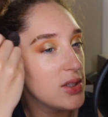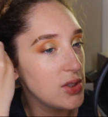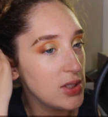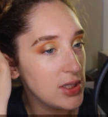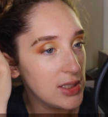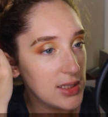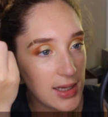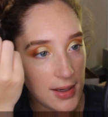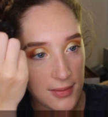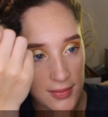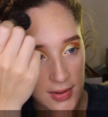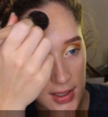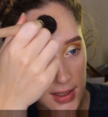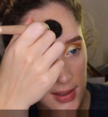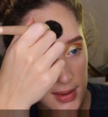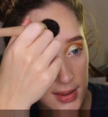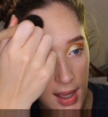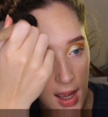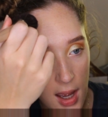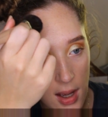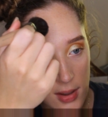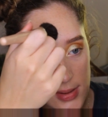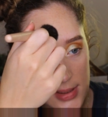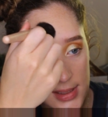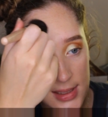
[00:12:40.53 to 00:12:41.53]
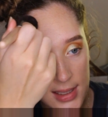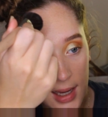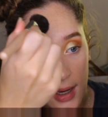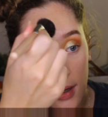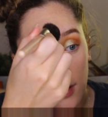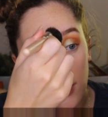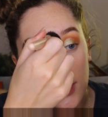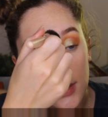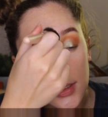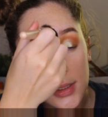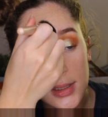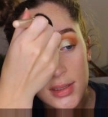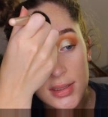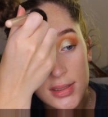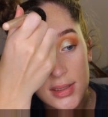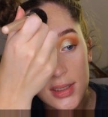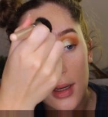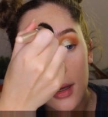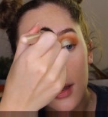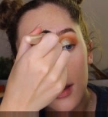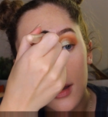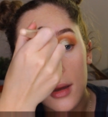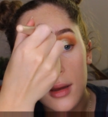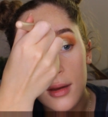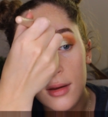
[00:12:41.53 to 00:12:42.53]
you need to have like 1,000 hours
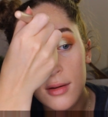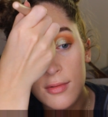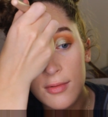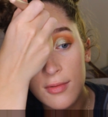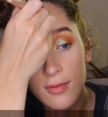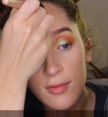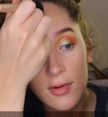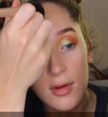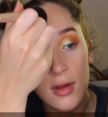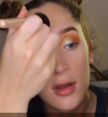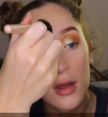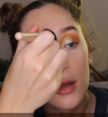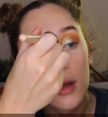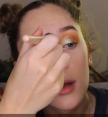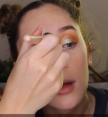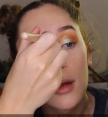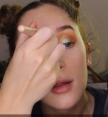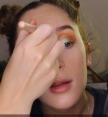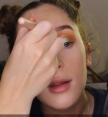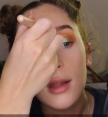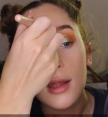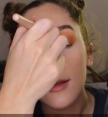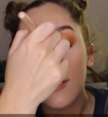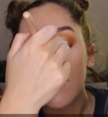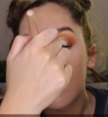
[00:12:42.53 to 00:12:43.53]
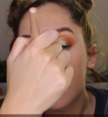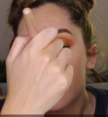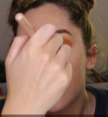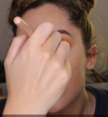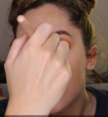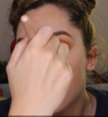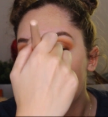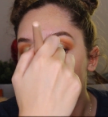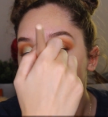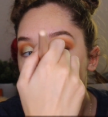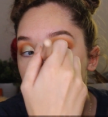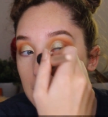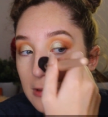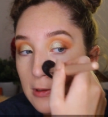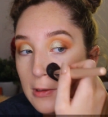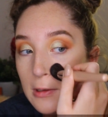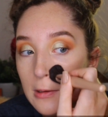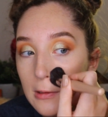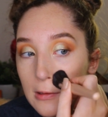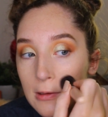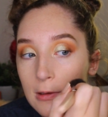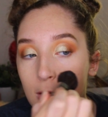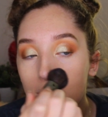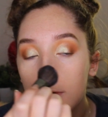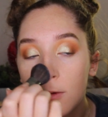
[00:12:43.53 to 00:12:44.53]
of like field
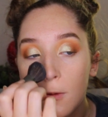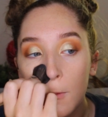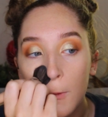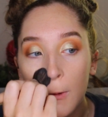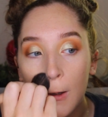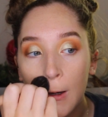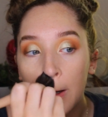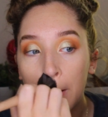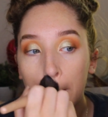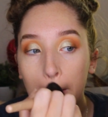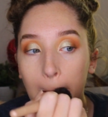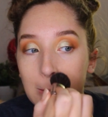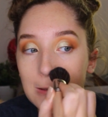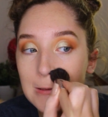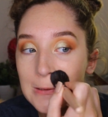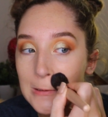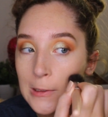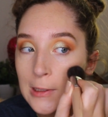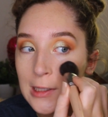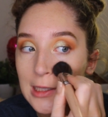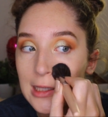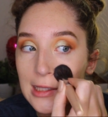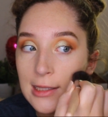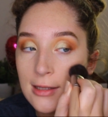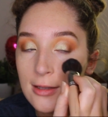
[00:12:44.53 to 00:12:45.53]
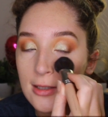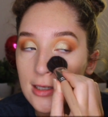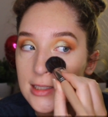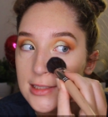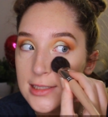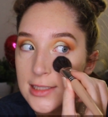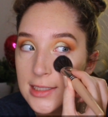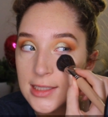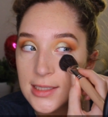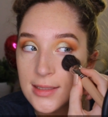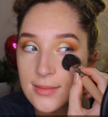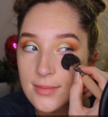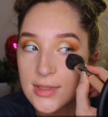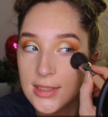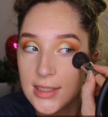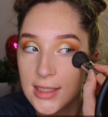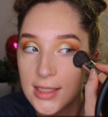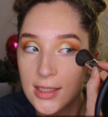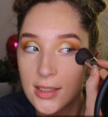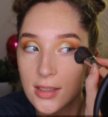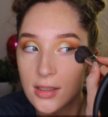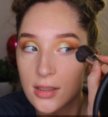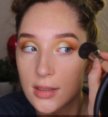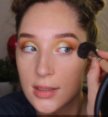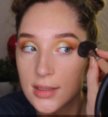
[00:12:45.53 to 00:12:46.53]
work, so like either as an
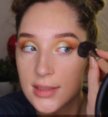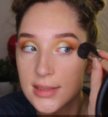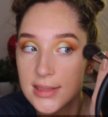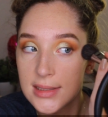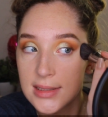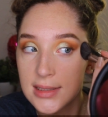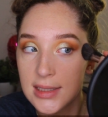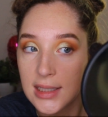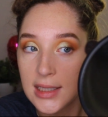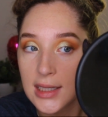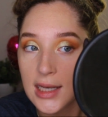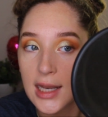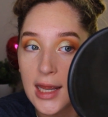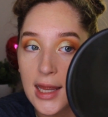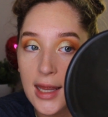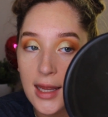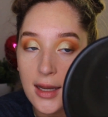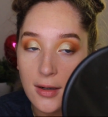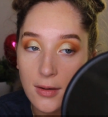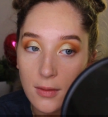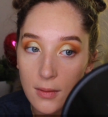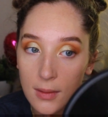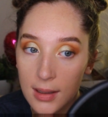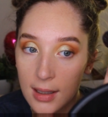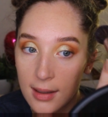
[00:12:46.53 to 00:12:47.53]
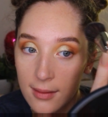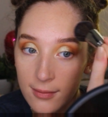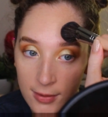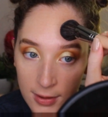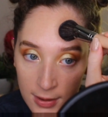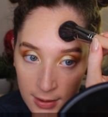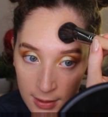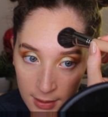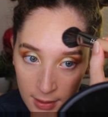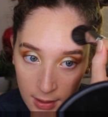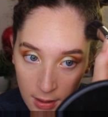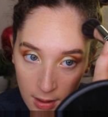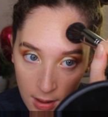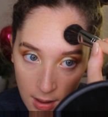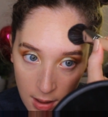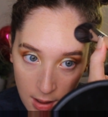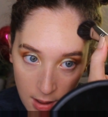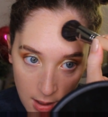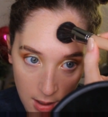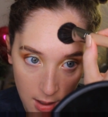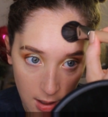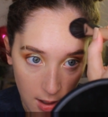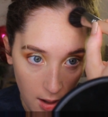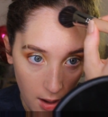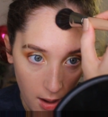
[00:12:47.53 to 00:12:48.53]
EMT or a CNA or whatever,
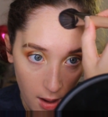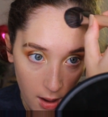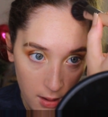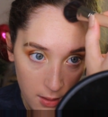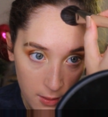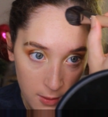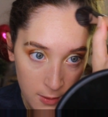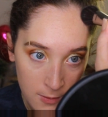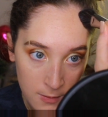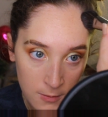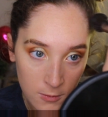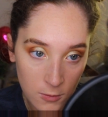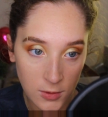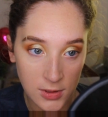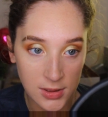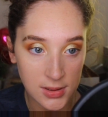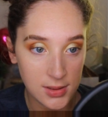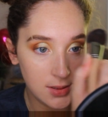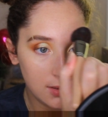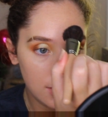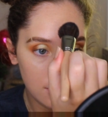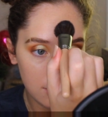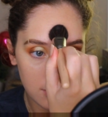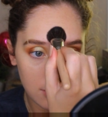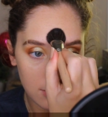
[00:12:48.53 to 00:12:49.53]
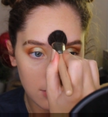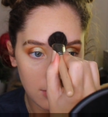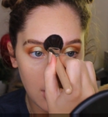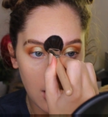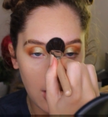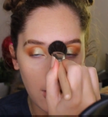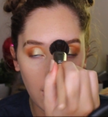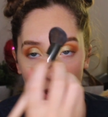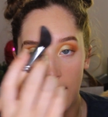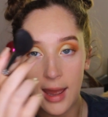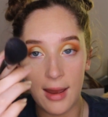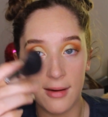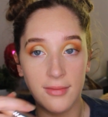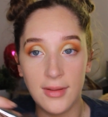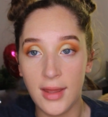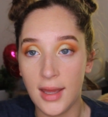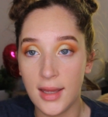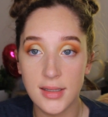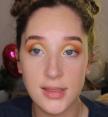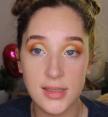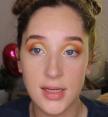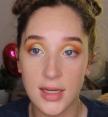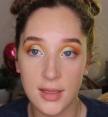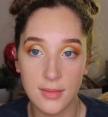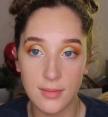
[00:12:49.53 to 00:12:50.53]
which I'll have
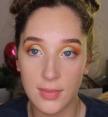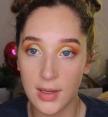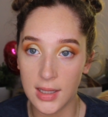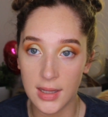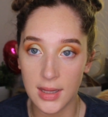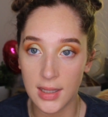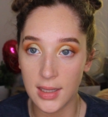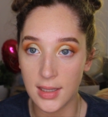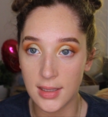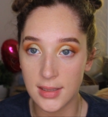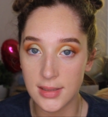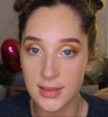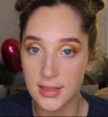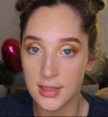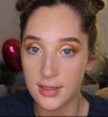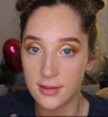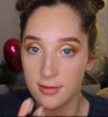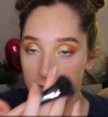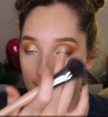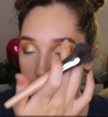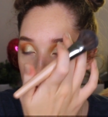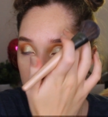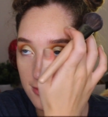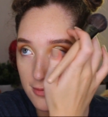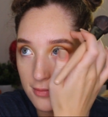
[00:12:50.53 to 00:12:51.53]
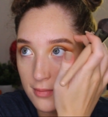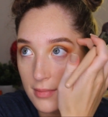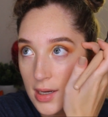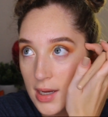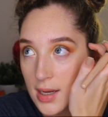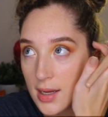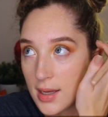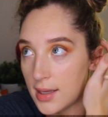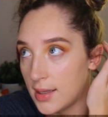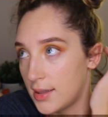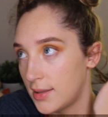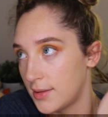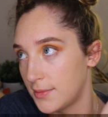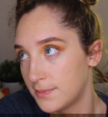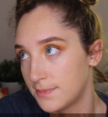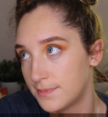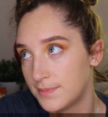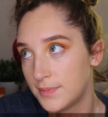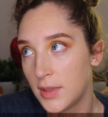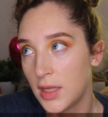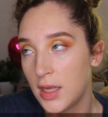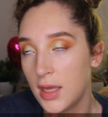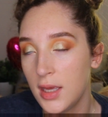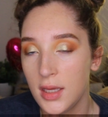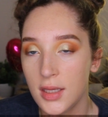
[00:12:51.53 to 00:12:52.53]
that done by the end of my,
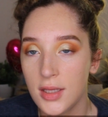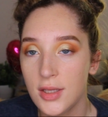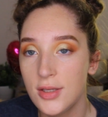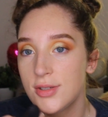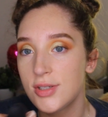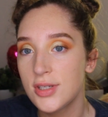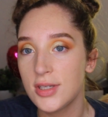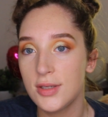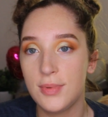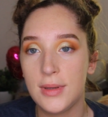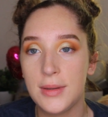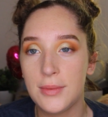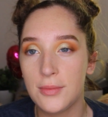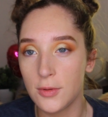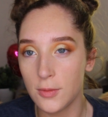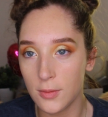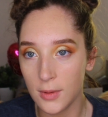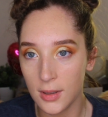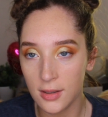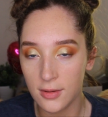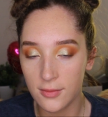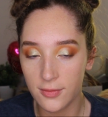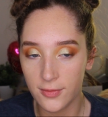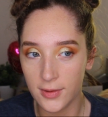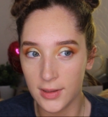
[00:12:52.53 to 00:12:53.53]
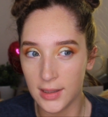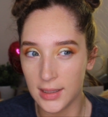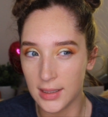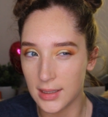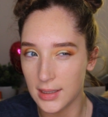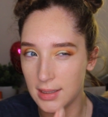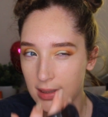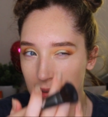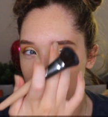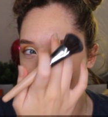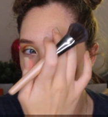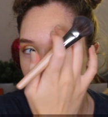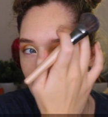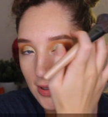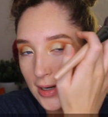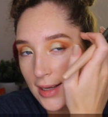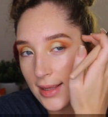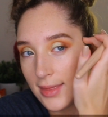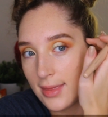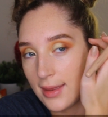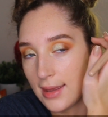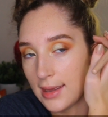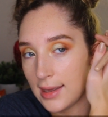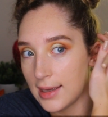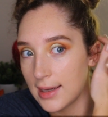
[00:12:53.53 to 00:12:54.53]
usually people work for like a year, I
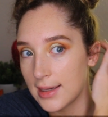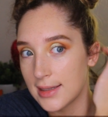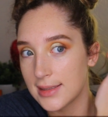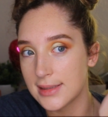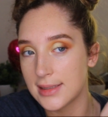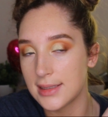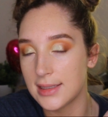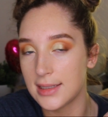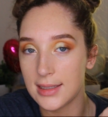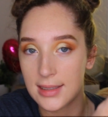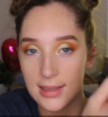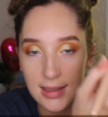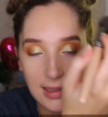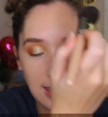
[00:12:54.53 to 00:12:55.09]
think, as a